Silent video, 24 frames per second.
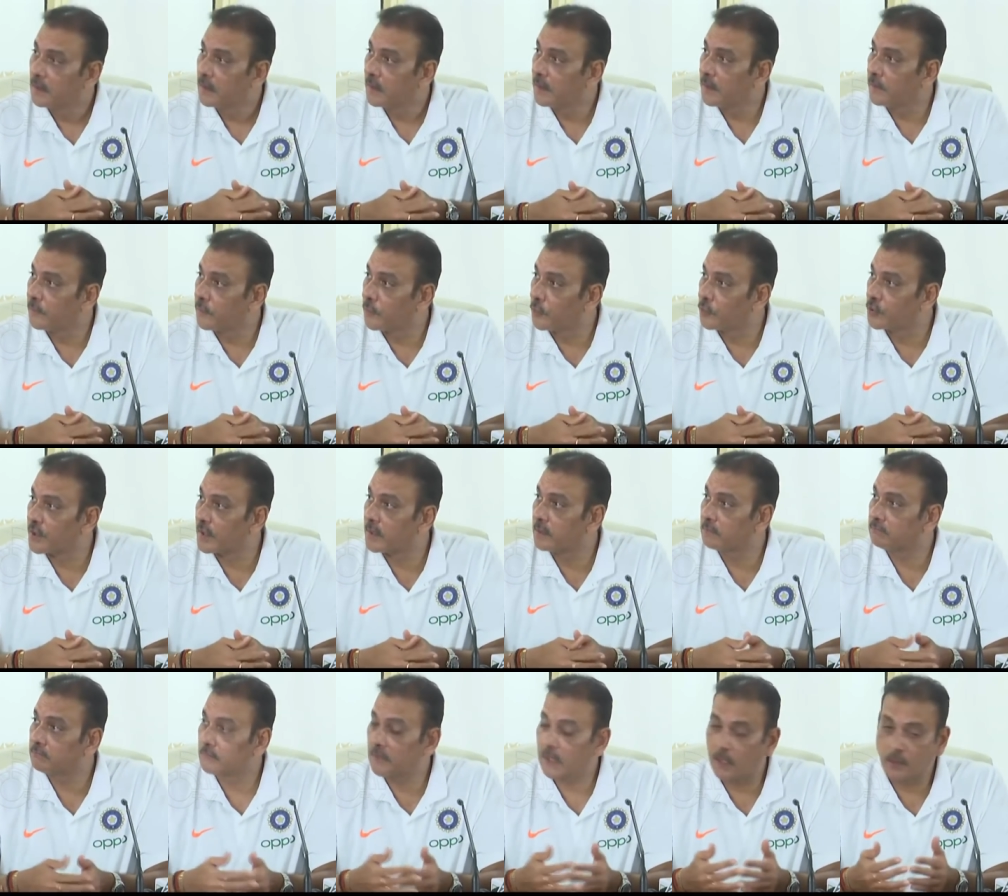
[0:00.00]
In future,
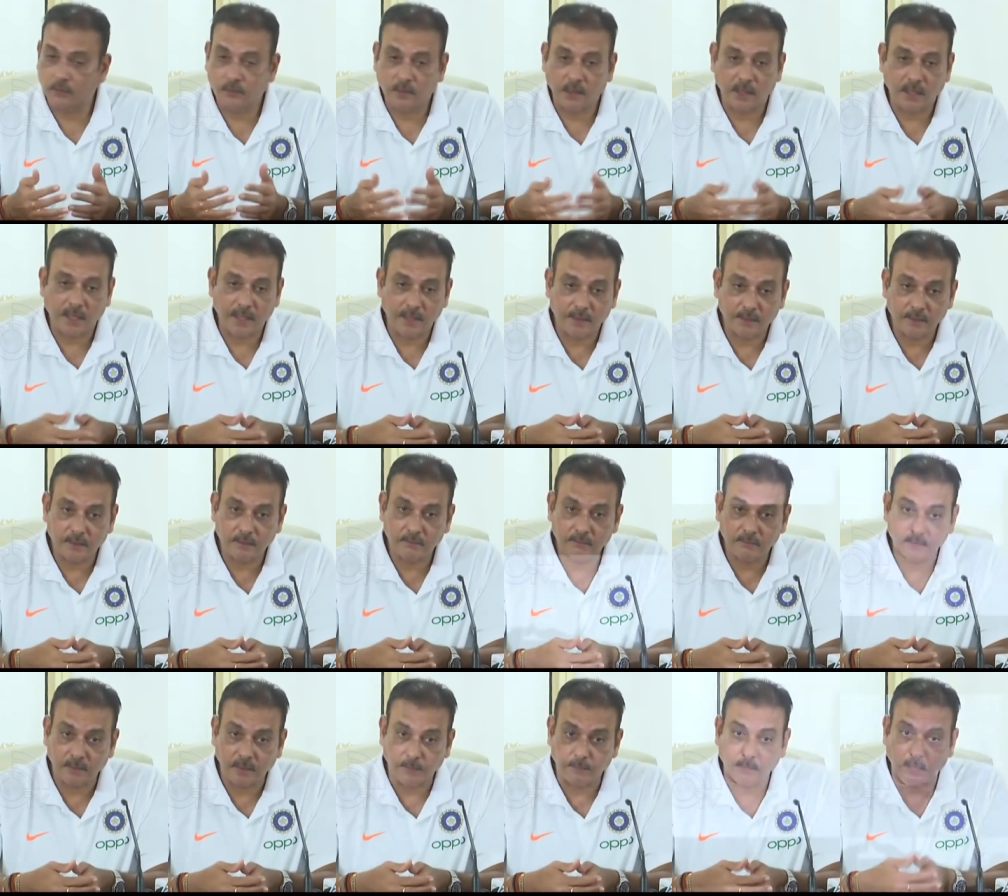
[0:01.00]
down the line,
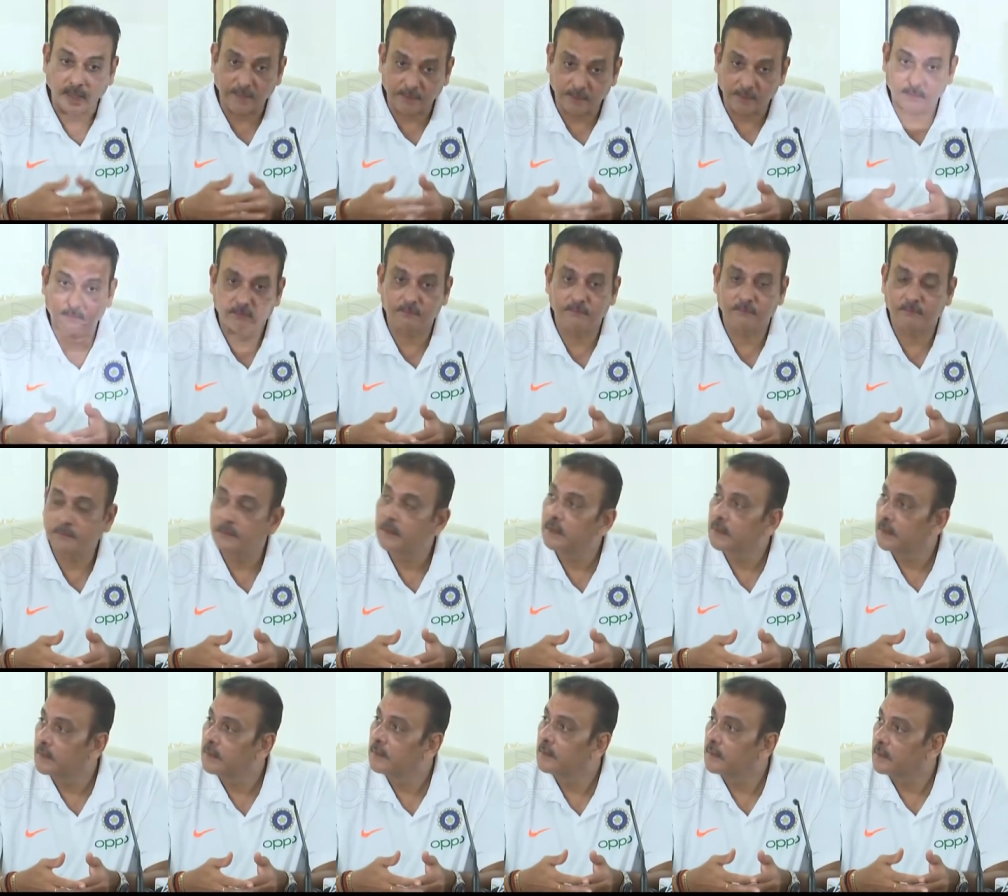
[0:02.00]
they might
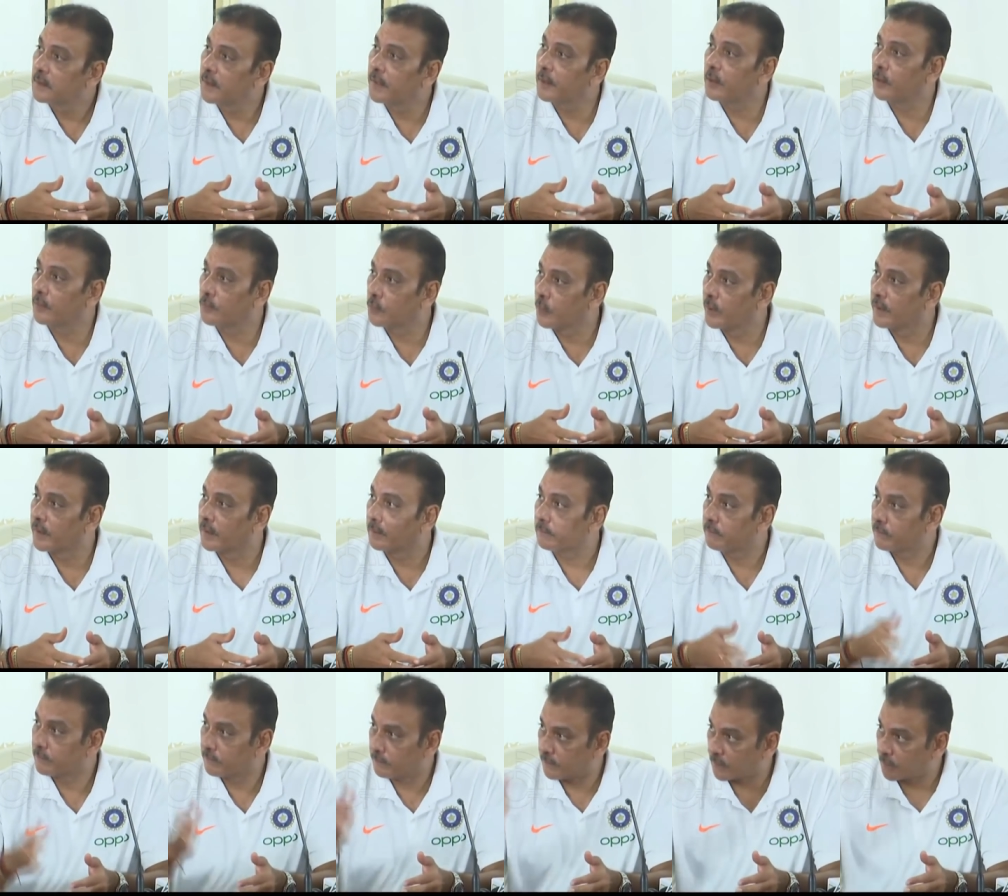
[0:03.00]
think of doing it
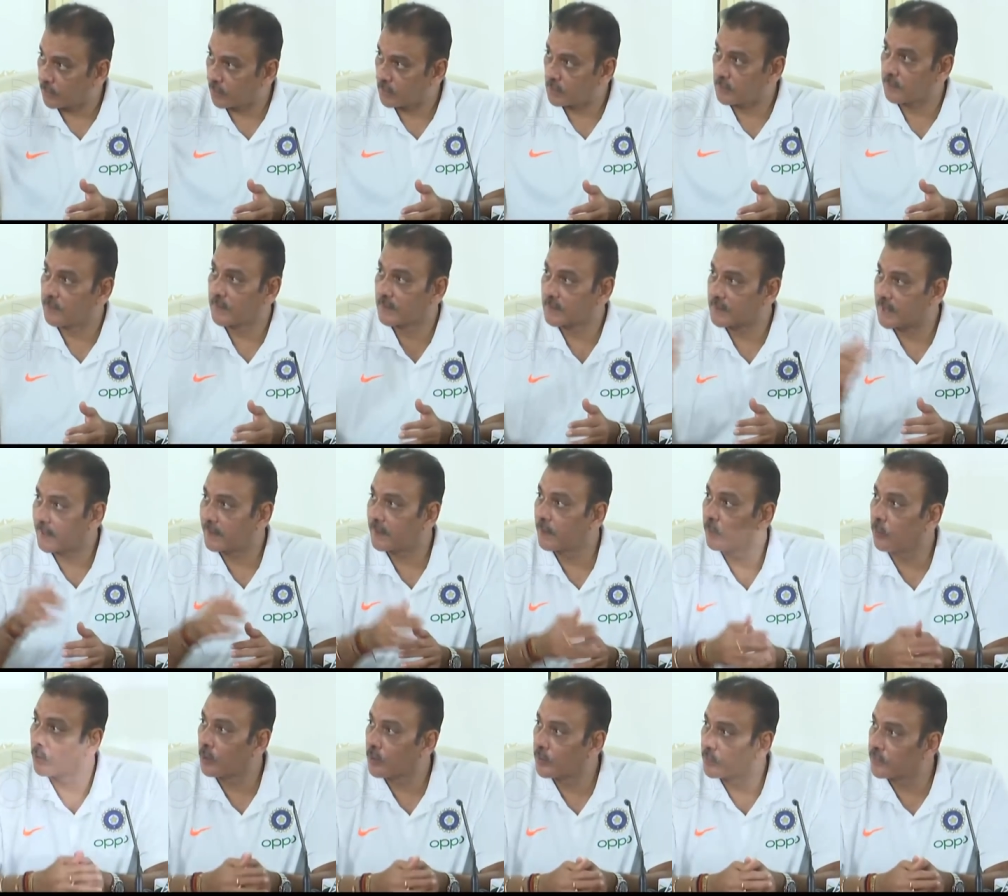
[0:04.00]
because of
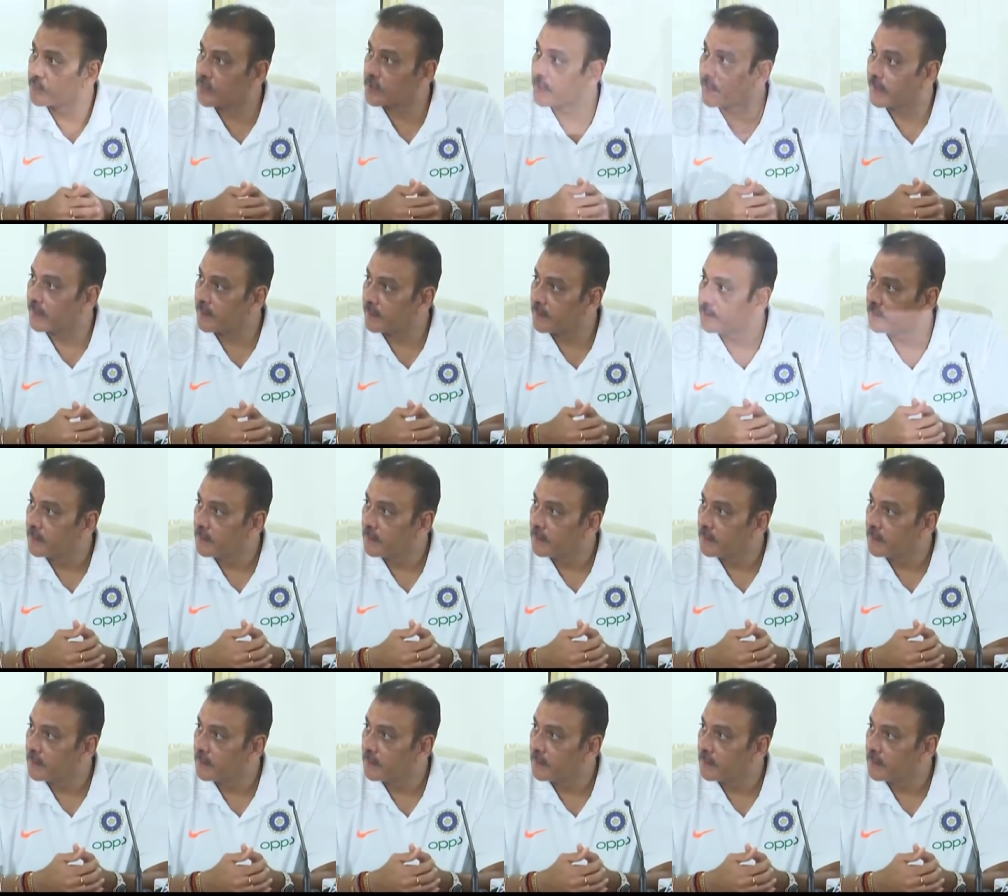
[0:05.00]
exactly what you said.